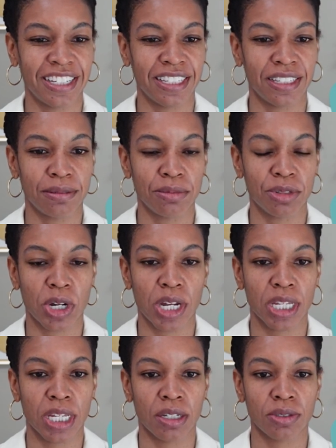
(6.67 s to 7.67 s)
I am
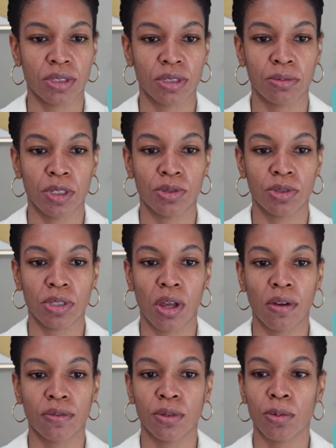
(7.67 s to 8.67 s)
trying out some new
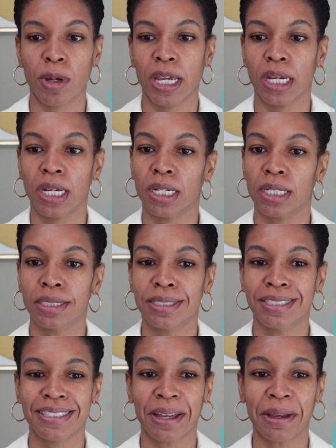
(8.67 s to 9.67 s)

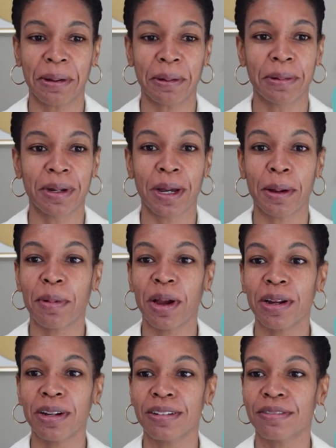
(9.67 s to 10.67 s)
software, so a
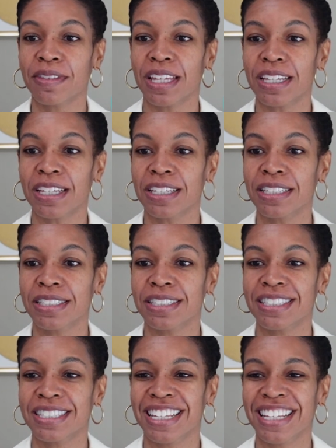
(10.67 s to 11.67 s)
part of
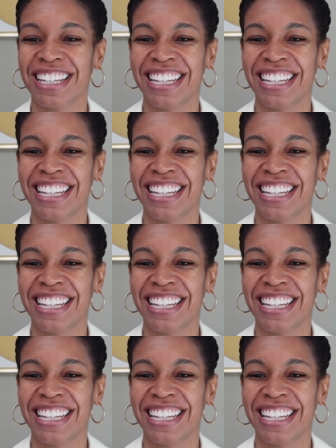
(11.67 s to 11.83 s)
this